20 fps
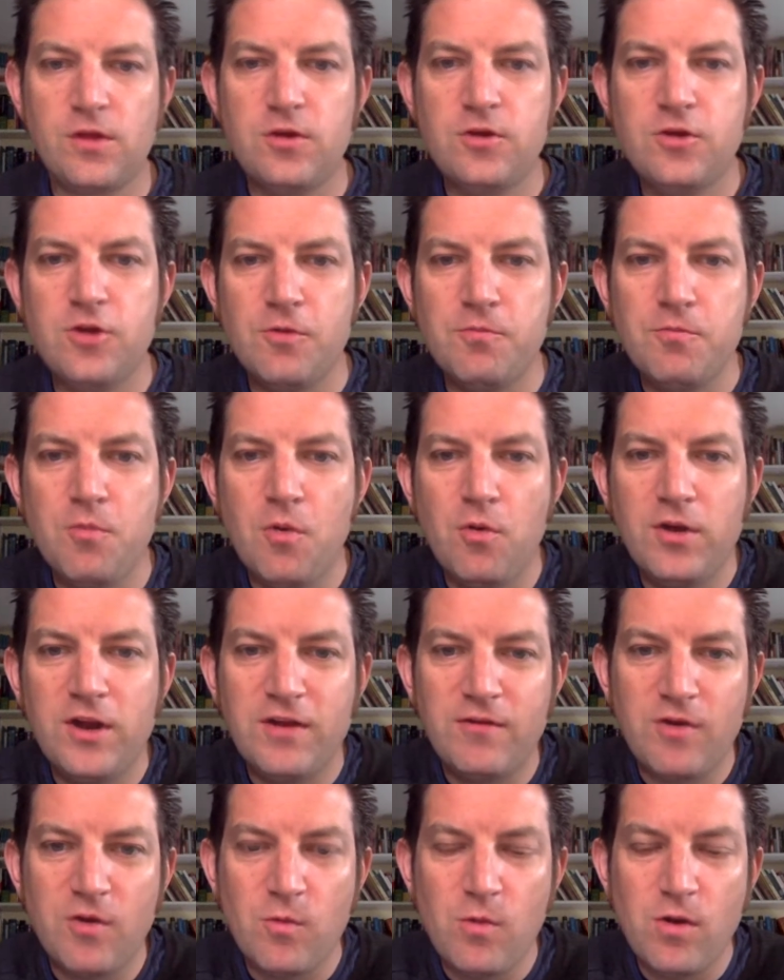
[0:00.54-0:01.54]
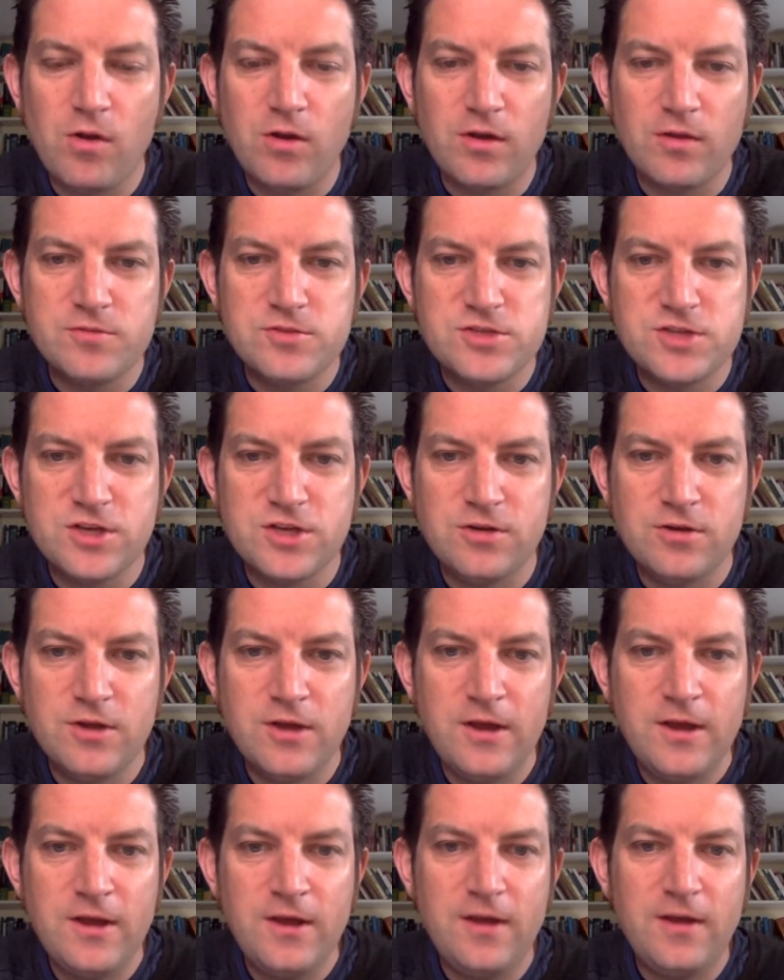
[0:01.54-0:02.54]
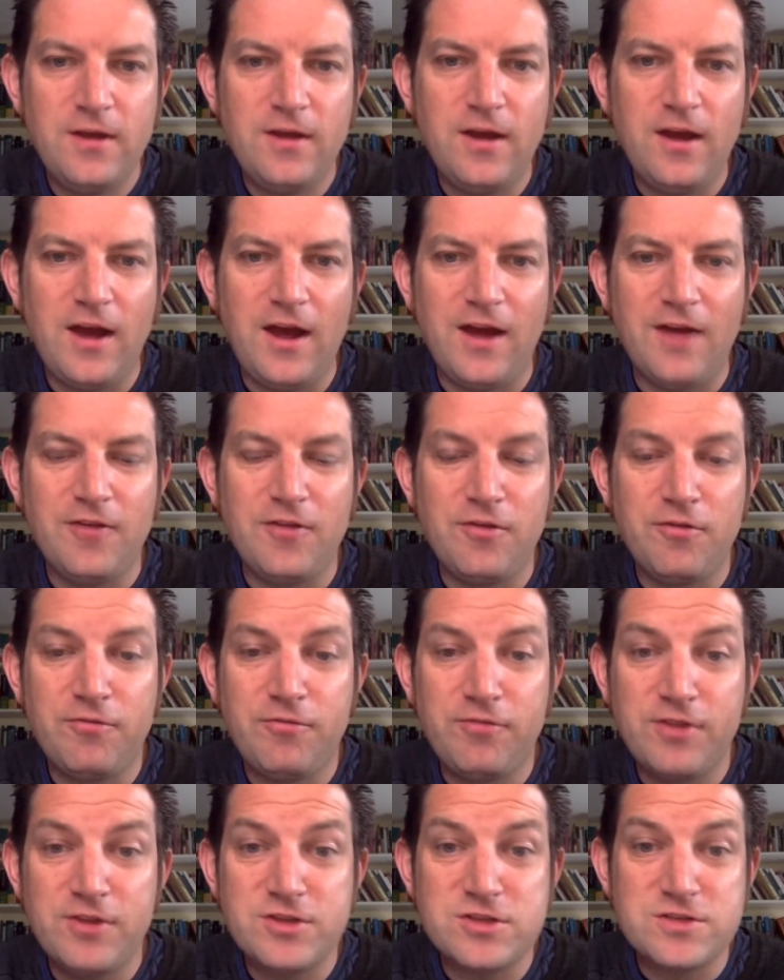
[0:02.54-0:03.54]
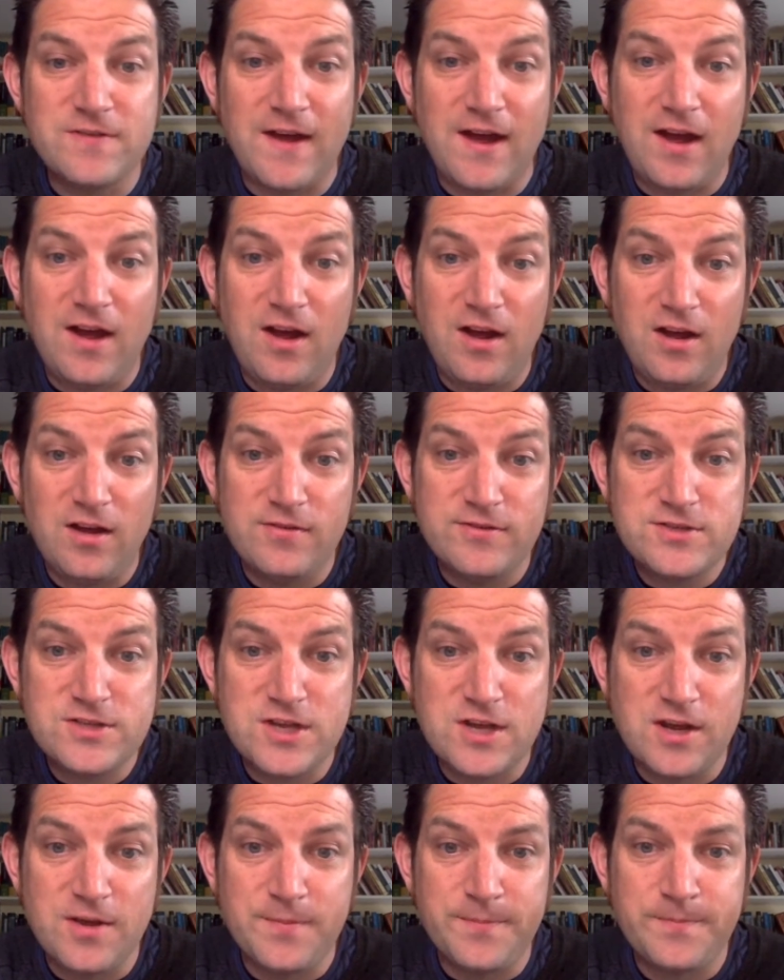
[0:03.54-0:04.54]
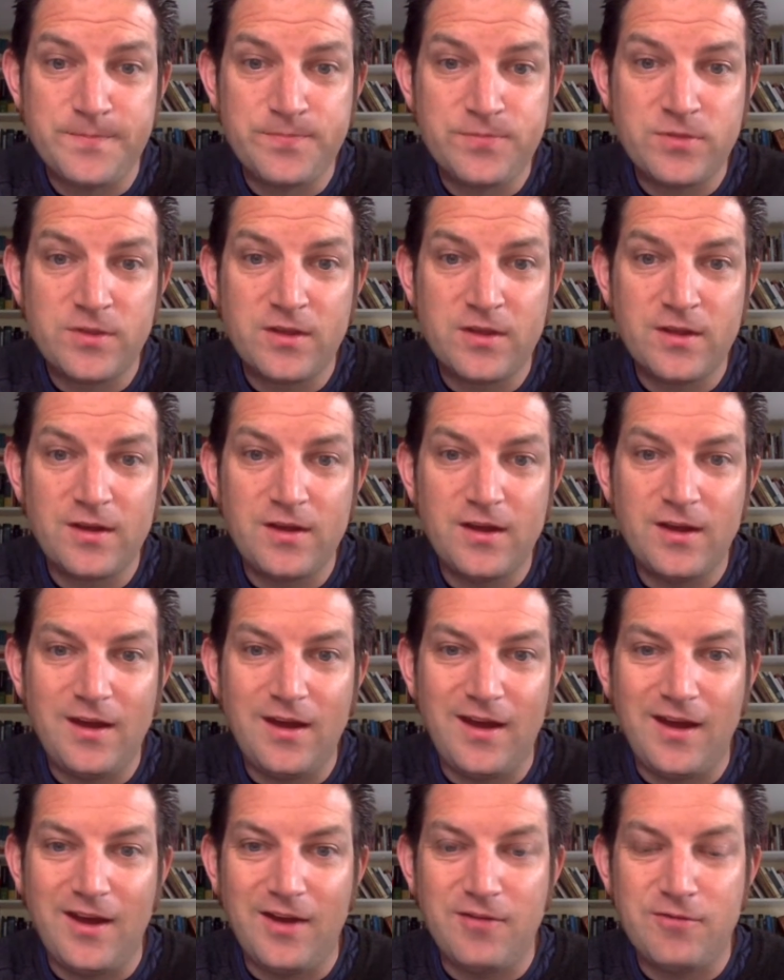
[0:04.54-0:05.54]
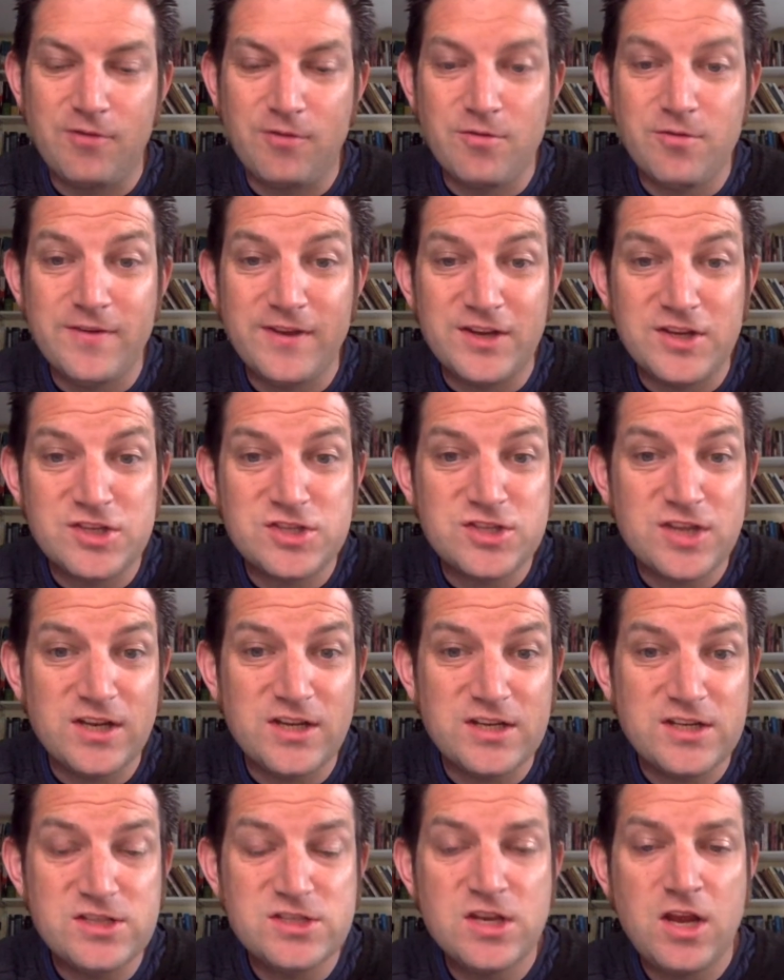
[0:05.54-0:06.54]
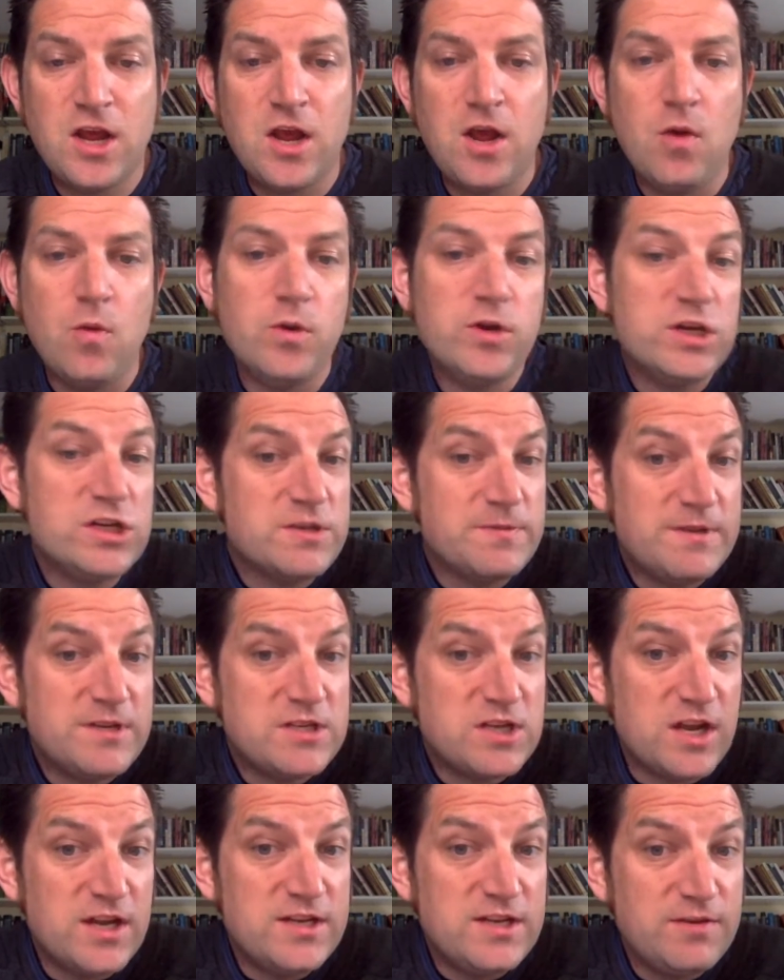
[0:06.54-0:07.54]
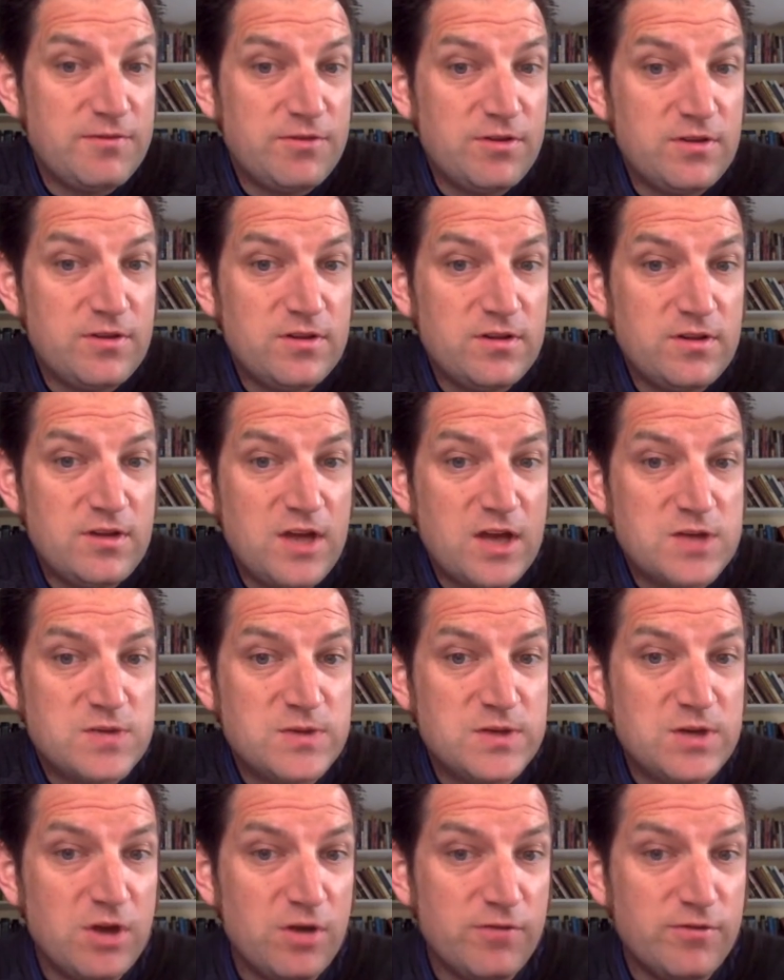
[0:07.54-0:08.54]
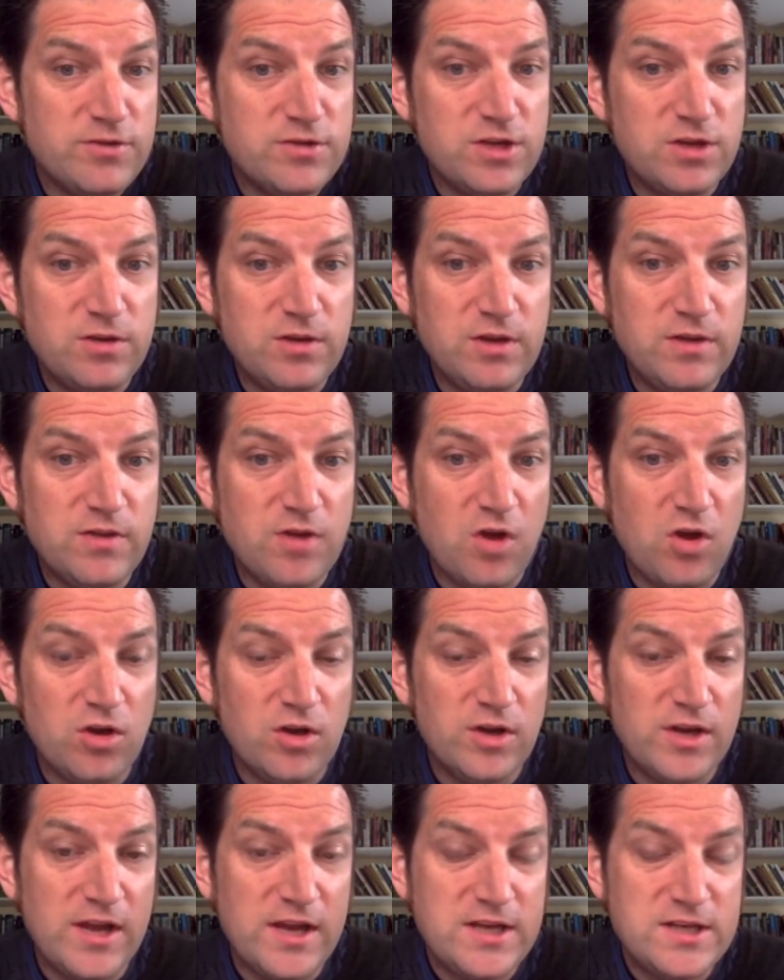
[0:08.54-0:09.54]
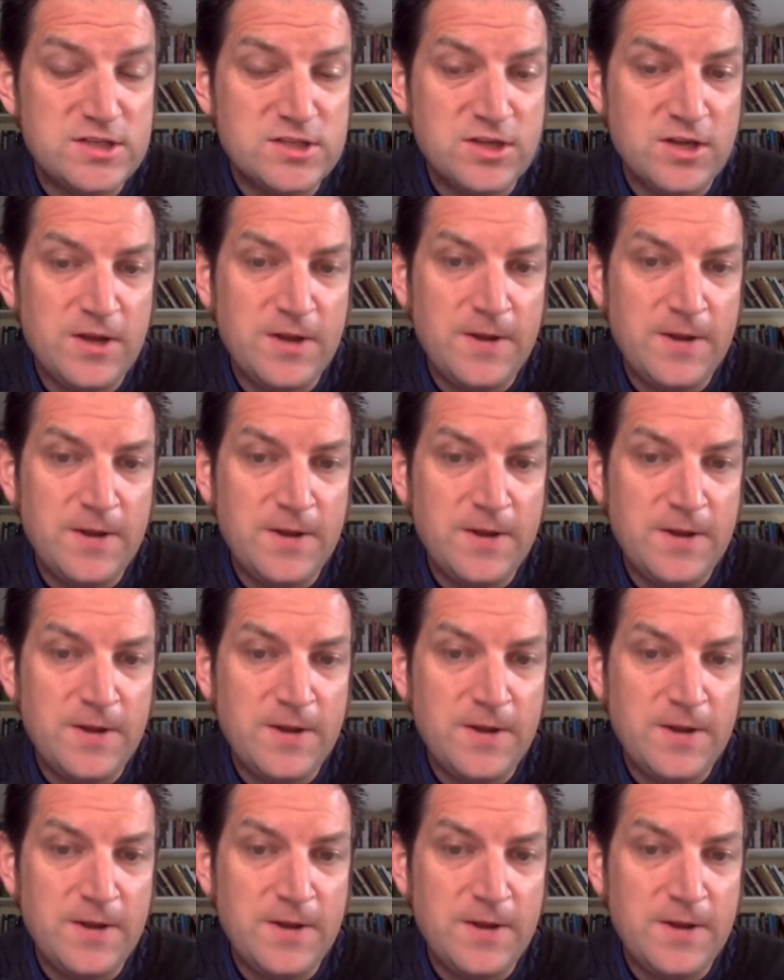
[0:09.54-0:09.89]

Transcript: Good morning, everyone. Welcome to the first of our half term from the Vicars Studies. We're doing something slightly different, as we often do in the holidays.